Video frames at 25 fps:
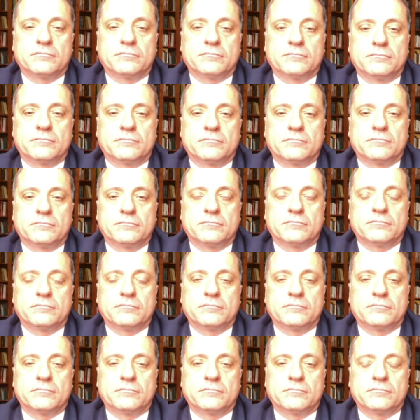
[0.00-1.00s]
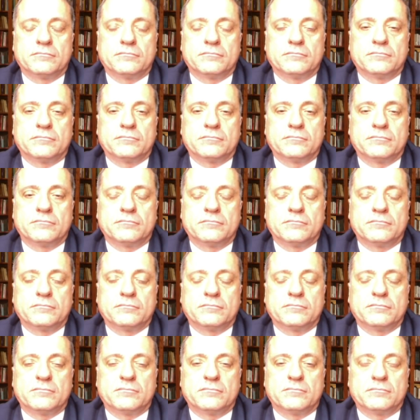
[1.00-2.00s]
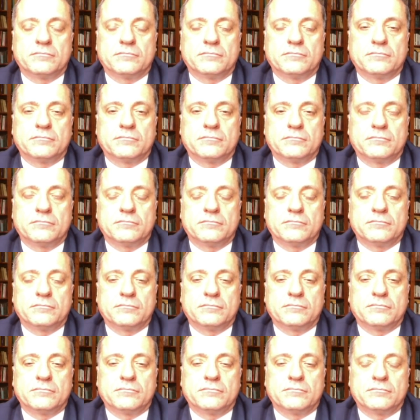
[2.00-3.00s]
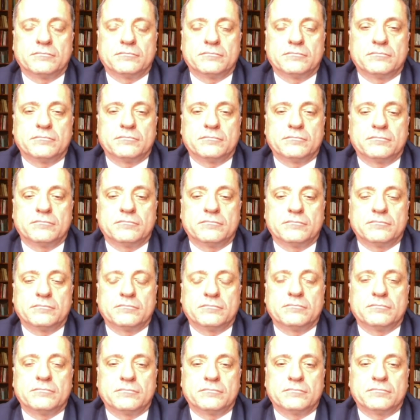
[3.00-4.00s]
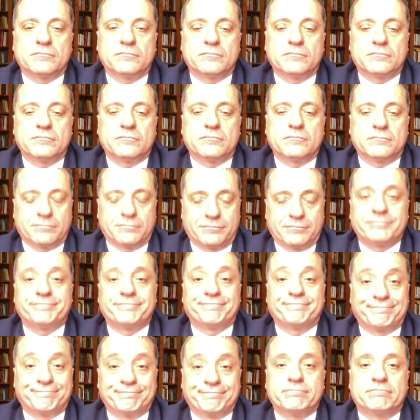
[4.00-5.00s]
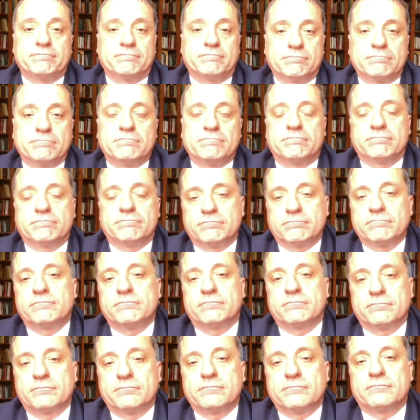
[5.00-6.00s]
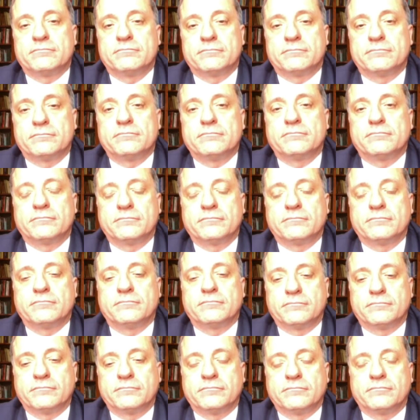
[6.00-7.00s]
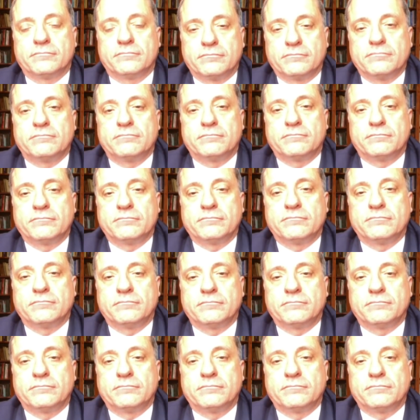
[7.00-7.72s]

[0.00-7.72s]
The person shown says nothing.